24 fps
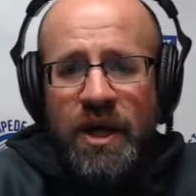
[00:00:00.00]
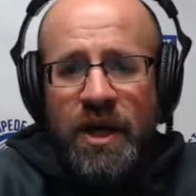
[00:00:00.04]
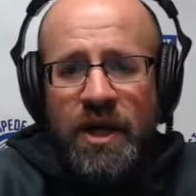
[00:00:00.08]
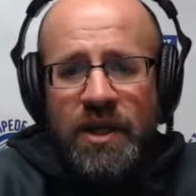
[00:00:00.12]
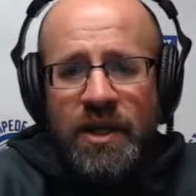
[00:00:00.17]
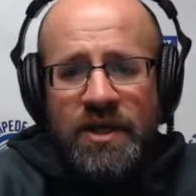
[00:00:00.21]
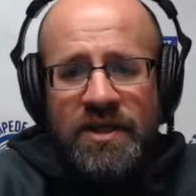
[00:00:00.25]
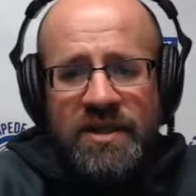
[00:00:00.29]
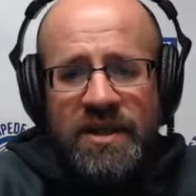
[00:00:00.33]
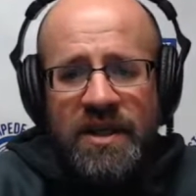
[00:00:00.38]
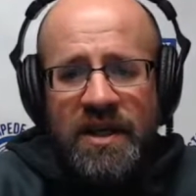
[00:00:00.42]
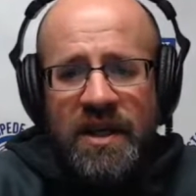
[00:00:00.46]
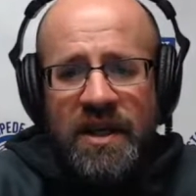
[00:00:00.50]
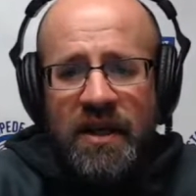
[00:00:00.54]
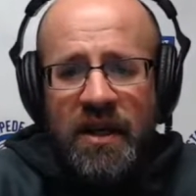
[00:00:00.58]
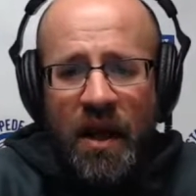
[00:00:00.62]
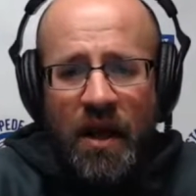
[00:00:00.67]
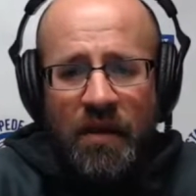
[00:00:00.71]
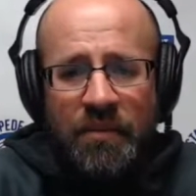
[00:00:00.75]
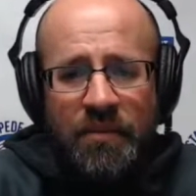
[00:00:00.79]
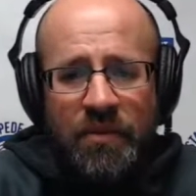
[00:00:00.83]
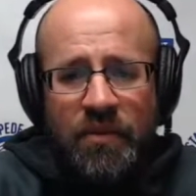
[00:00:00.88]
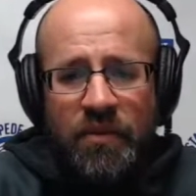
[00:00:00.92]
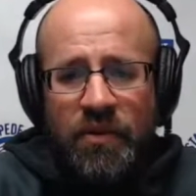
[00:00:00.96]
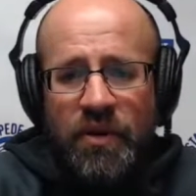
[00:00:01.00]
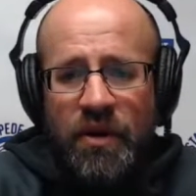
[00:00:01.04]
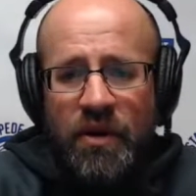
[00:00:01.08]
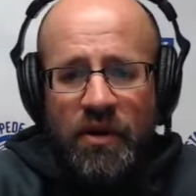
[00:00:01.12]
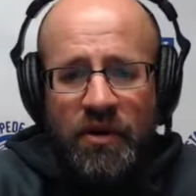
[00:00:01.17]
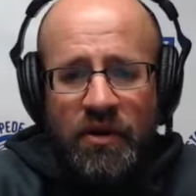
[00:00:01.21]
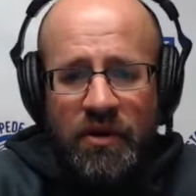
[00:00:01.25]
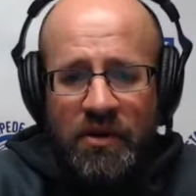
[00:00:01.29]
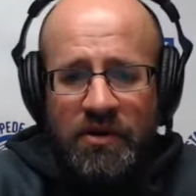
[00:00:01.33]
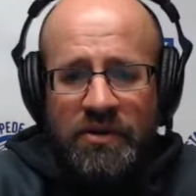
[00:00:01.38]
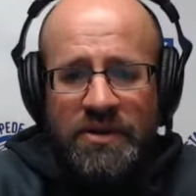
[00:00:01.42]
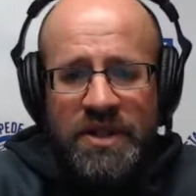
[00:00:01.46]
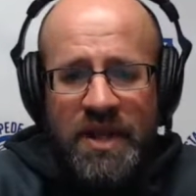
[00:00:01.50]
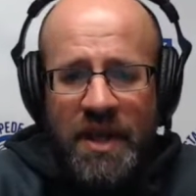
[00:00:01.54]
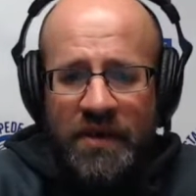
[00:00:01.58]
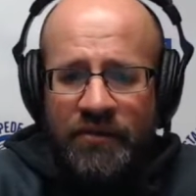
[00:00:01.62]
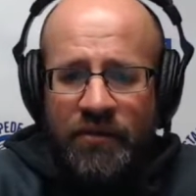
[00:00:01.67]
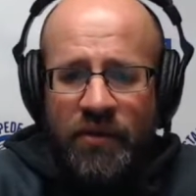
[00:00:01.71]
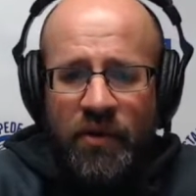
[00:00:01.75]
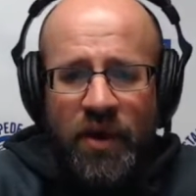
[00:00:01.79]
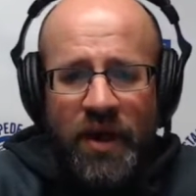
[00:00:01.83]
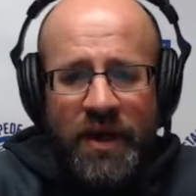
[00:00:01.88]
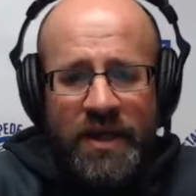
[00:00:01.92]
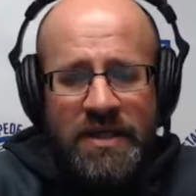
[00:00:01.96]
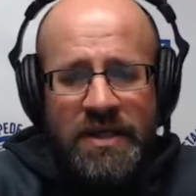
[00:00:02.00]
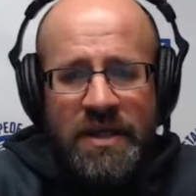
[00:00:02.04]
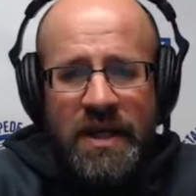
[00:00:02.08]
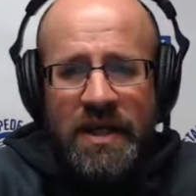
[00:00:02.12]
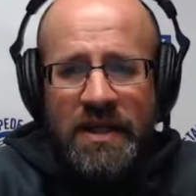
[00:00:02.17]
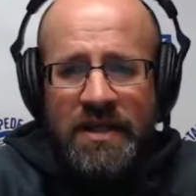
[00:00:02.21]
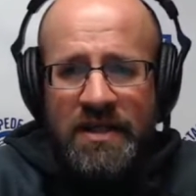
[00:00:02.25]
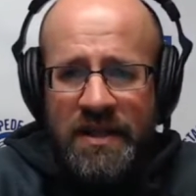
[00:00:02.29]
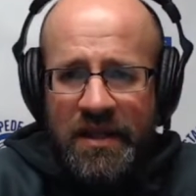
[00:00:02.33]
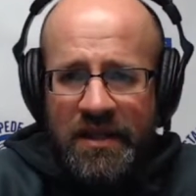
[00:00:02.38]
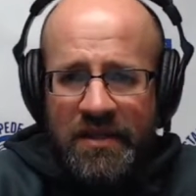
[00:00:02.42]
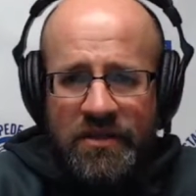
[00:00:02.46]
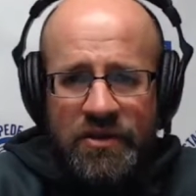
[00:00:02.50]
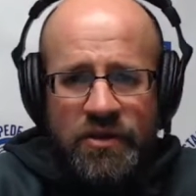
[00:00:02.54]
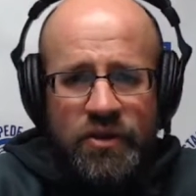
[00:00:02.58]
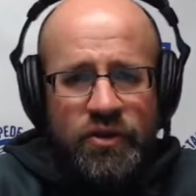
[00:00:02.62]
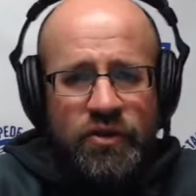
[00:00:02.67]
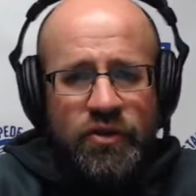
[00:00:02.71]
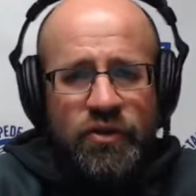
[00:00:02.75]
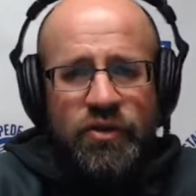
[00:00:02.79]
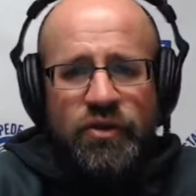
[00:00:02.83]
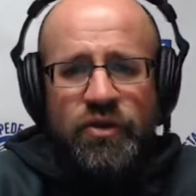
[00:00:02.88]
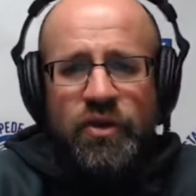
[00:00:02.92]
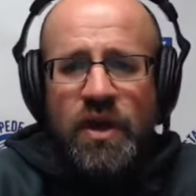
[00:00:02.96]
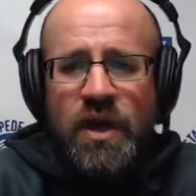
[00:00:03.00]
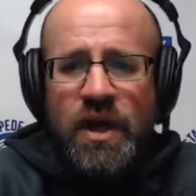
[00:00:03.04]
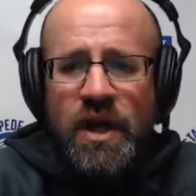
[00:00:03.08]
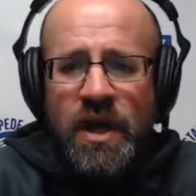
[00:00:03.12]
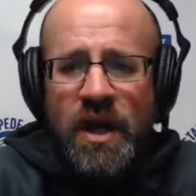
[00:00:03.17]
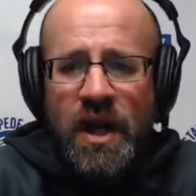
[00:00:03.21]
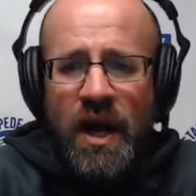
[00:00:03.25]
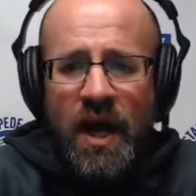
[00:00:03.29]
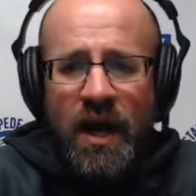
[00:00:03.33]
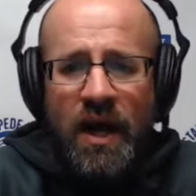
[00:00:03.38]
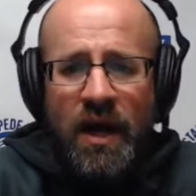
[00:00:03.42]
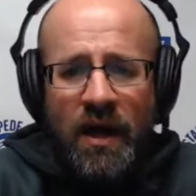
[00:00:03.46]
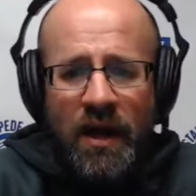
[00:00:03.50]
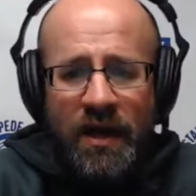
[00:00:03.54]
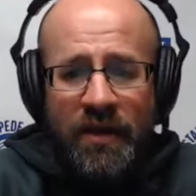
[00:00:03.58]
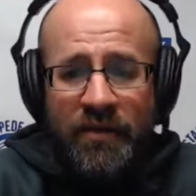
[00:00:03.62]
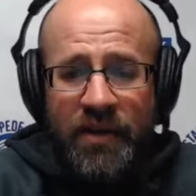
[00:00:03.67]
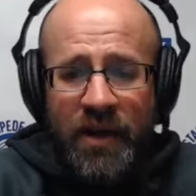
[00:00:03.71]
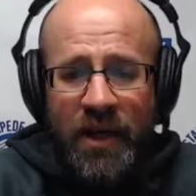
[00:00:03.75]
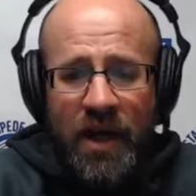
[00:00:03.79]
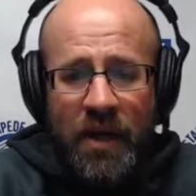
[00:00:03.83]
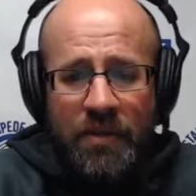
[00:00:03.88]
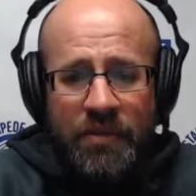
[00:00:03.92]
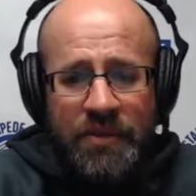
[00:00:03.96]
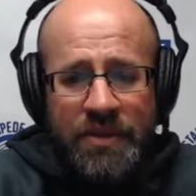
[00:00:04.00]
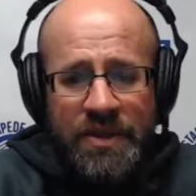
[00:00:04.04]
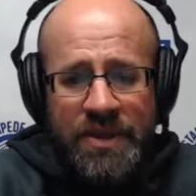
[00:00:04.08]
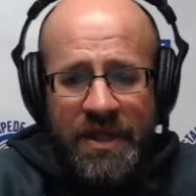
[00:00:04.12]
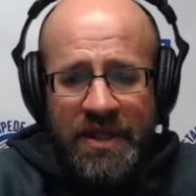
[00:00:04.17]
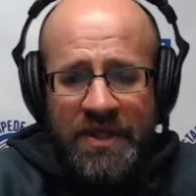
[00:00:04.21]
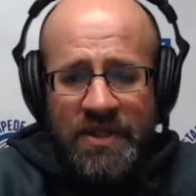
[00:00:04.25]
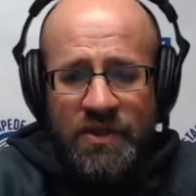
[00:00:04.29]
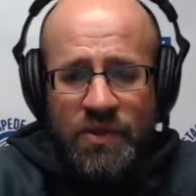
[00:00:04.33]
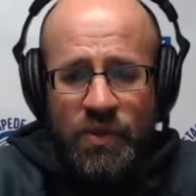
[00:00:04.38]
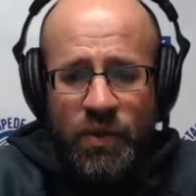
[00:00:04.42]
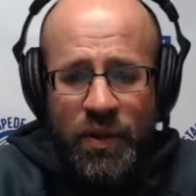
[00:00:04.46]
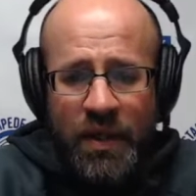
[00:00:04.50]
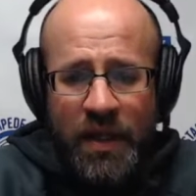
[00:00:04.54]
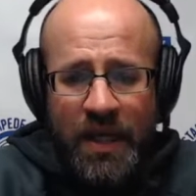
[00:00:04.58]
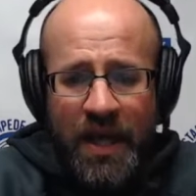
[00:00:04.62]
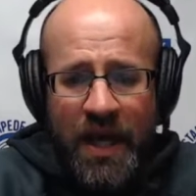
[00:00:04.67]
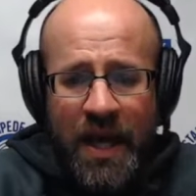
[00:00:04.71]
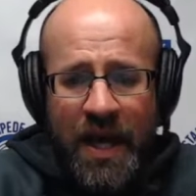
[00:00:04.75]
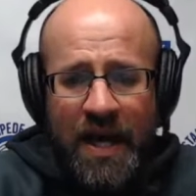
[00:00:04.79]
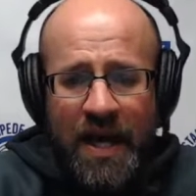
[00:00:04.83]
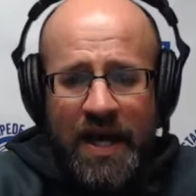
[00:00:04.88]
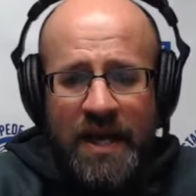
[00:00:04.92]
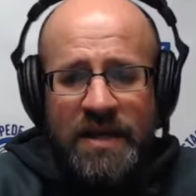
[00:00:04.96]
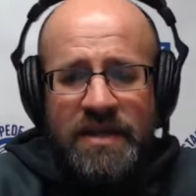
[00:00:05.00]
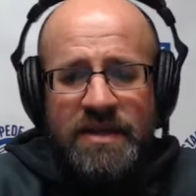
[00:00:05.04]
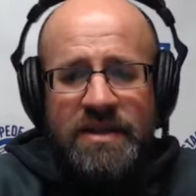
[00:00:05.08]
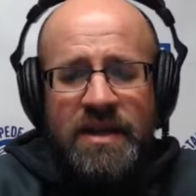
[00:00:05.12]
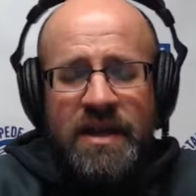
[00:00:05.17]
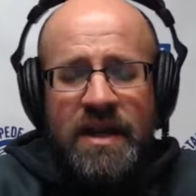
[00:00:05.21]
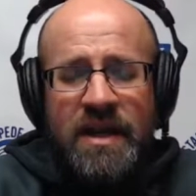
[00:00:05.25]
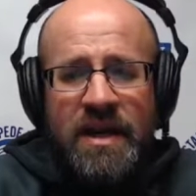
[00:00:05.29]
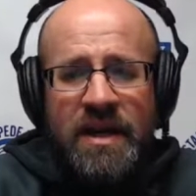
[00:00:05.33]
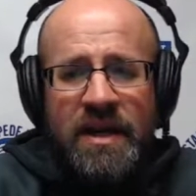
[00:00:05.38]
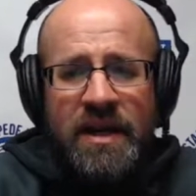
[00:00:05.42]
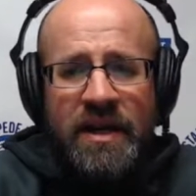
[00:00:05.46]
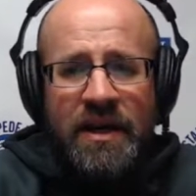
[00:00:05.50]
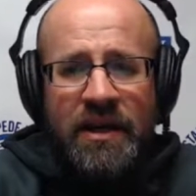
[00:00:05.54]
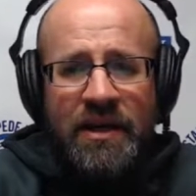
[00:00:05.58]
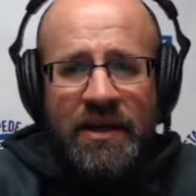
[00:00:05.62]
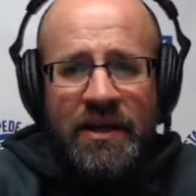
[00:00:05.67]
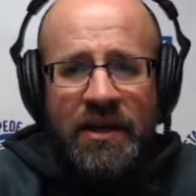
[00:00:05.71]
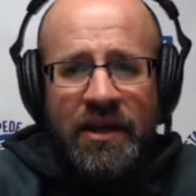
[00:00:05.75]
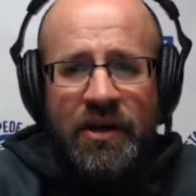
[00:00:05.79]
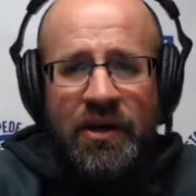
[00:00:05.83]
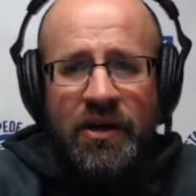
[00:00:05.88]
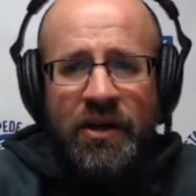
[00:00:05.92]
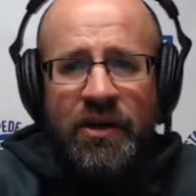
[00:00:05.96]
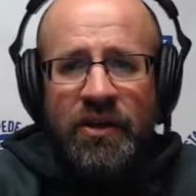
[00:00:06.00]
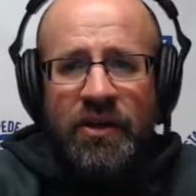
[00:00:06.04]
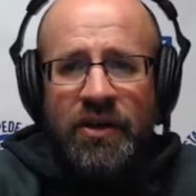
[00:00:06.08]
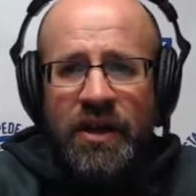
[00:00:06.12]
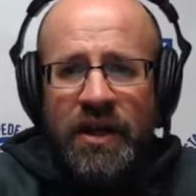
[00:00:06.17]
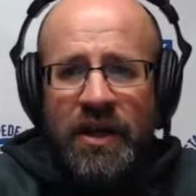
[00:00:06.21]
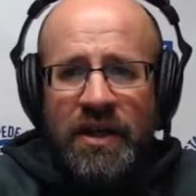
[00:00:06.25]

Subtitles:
You see a couple or several, I say 6'2", even a couple 6'3" guys in here.